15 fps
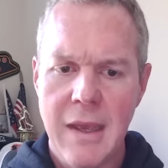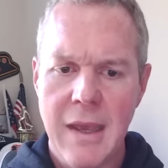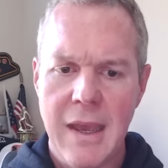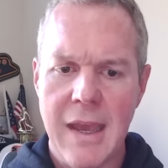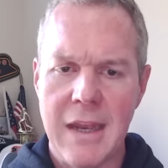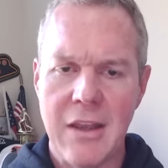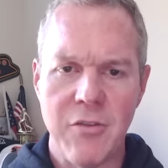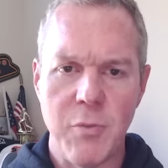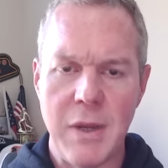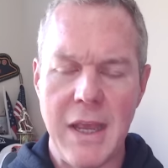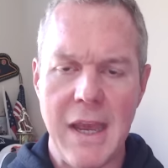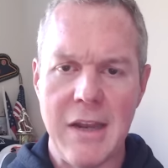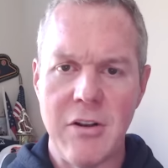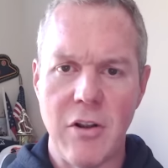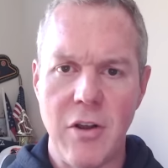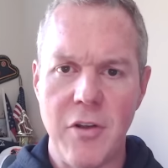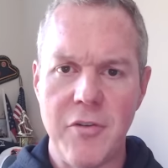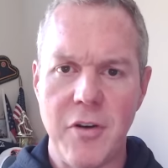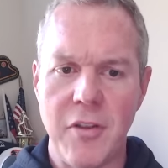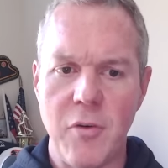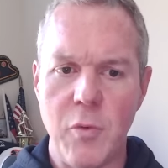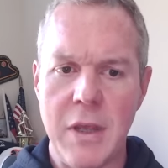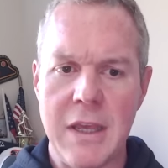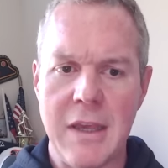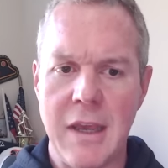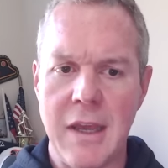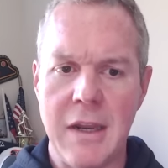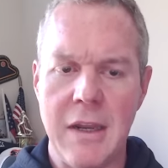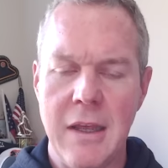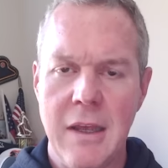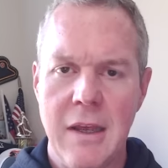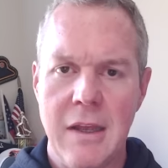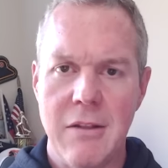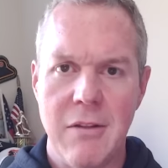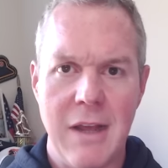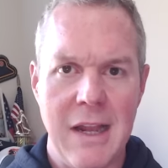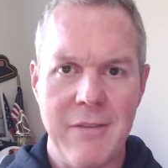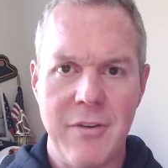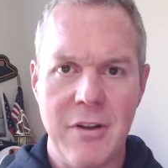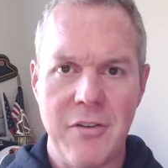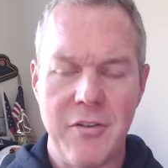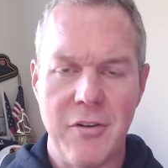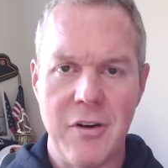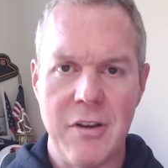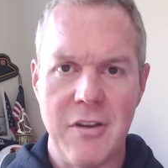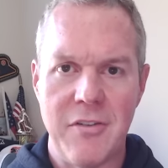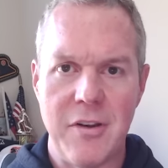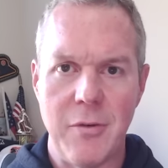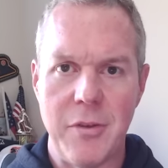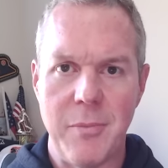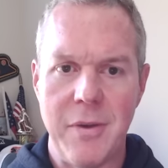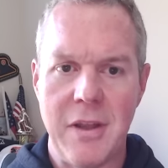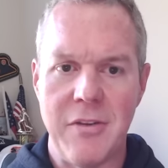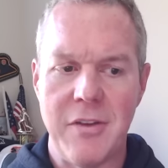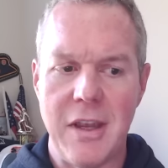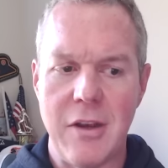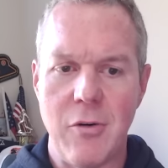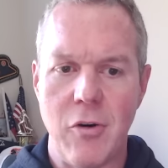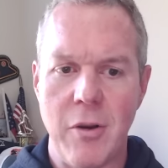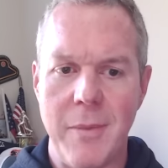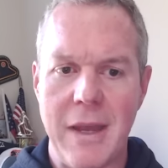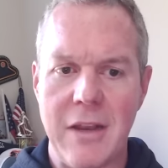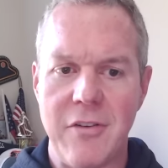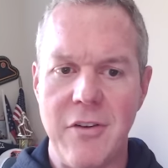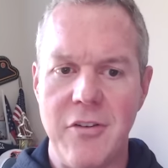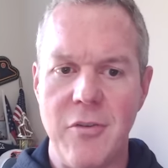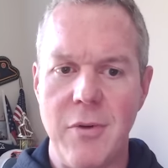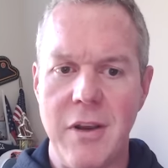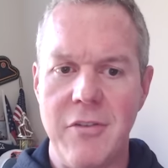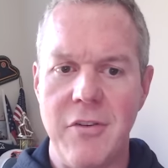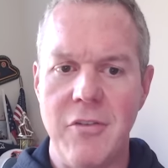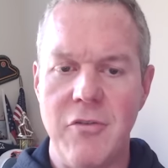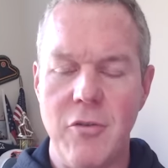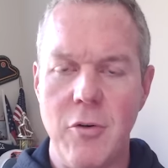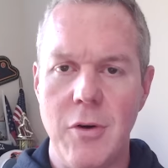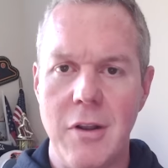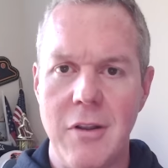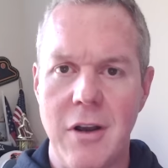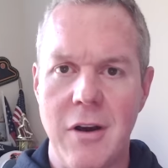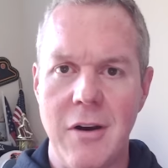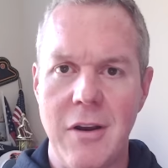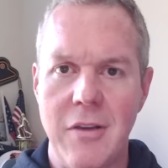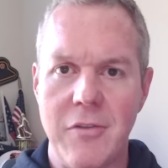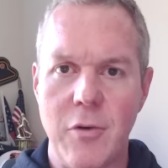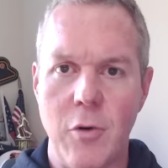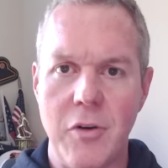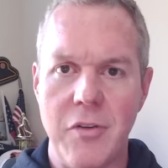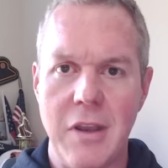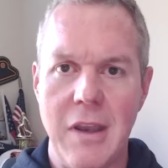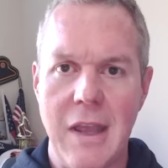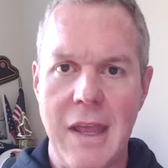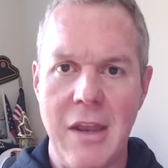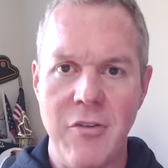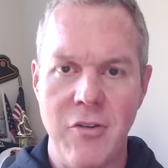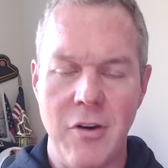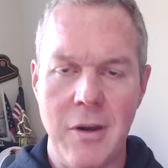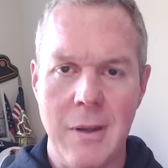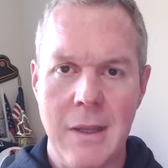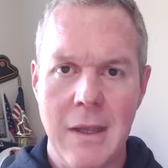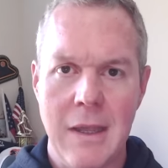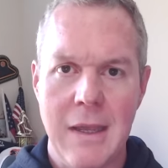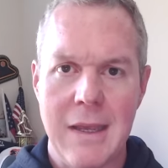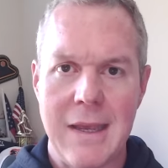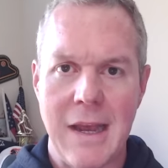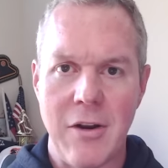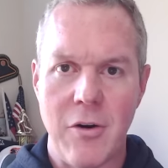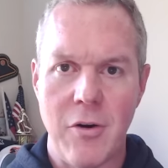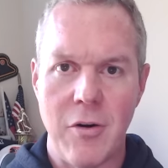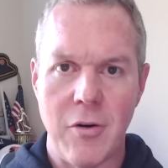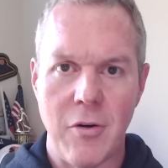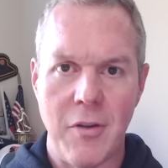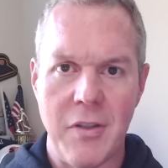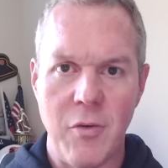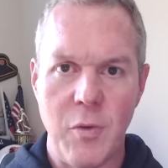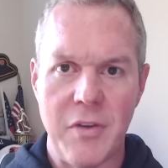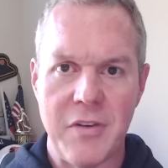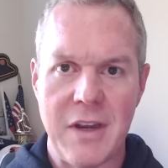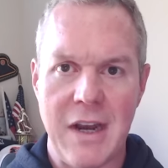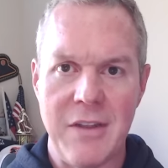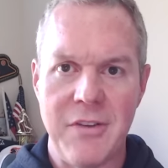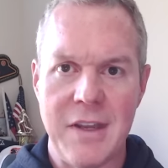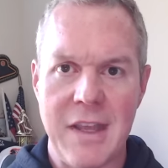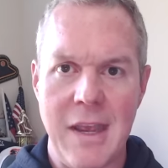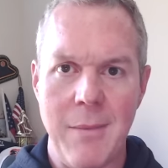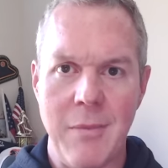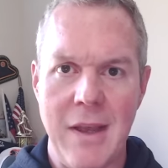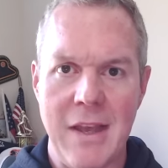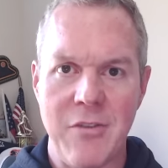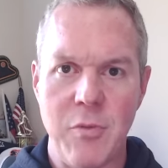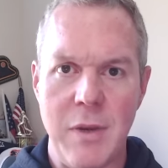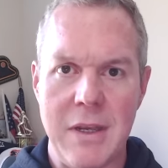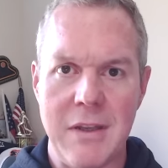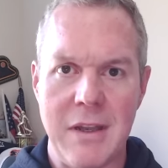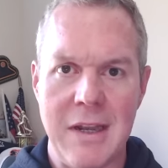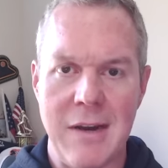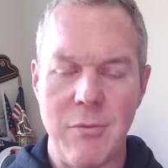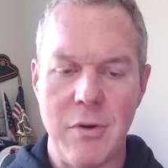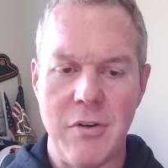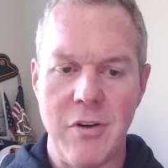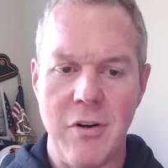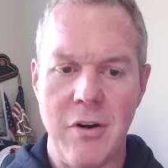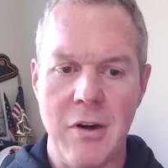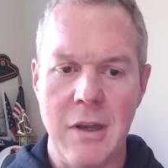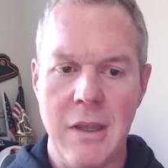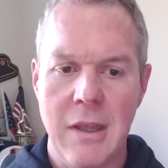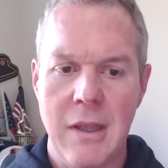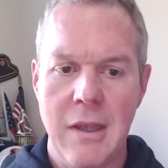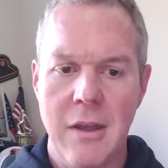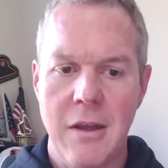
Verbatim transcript: And as we head closer to the weekend, a lot of uncertainty still with the Penn State quarterback situation. Drew Allar is, of course, injured. Got hurt early in the Wisconsin game last week, did not return.